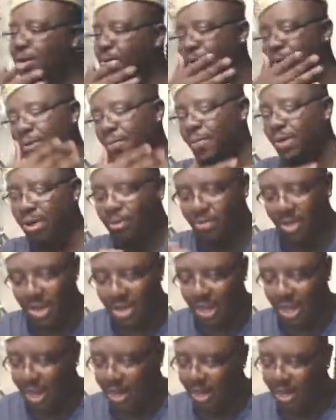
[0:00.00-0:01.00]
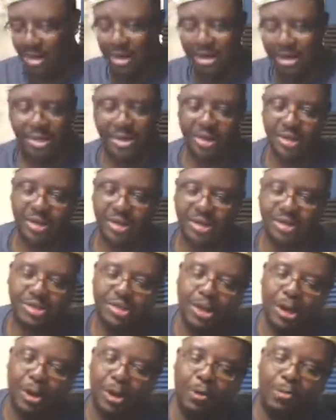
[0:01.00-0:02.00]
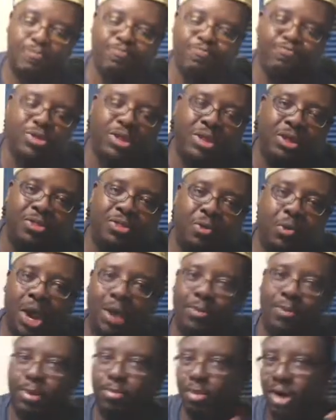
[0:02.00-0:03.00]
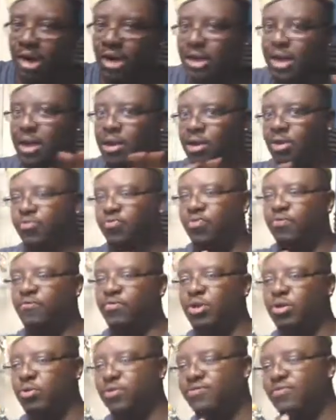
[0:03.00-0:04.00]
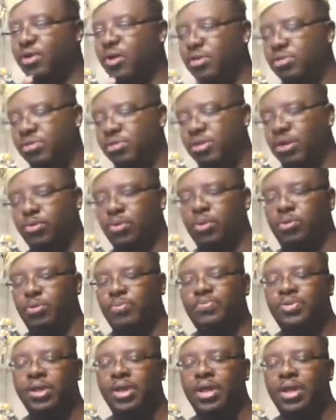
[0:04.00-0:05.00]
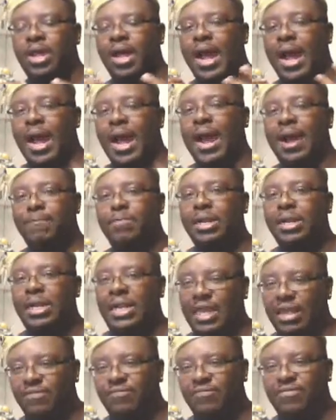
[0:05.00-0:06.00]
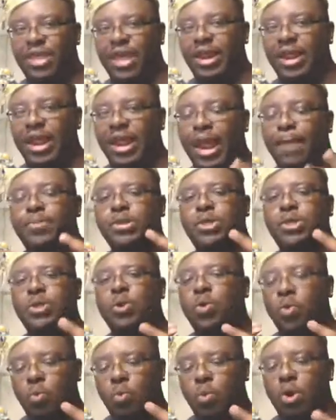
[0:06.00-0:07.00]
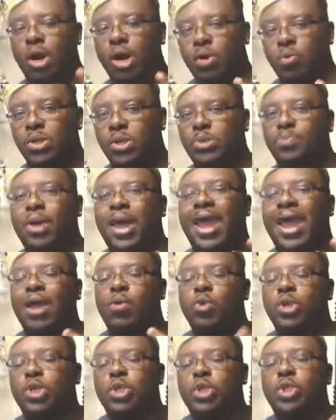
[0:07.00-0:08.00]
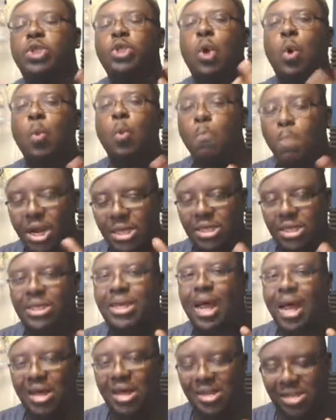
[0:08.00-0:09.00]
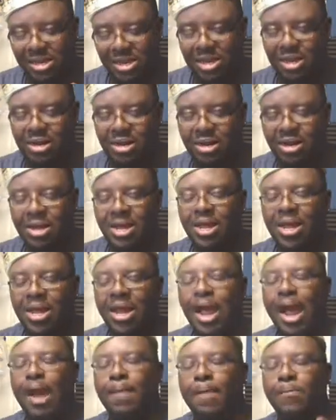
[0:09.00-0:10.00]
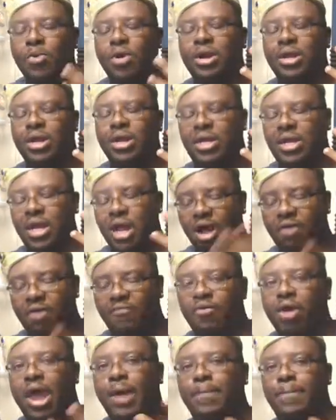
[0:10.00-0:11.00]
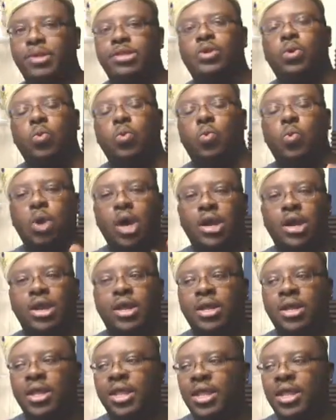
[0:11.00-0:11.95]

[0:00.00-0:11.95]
We got to get into this. So the way I'm gonna break down this review is very simple. I believe that episode 1 was packed with so much content. I'm gonna cover episode 1